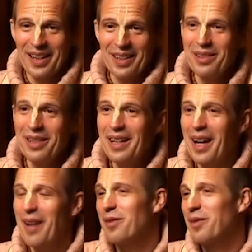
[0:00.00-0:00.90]
You didn't
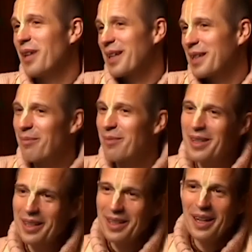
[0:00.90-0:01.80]
have to accept
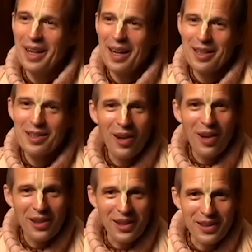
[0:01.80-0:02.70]
the
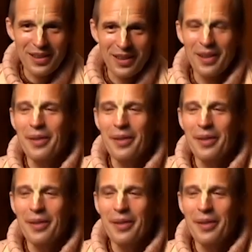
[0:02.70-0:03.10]
externals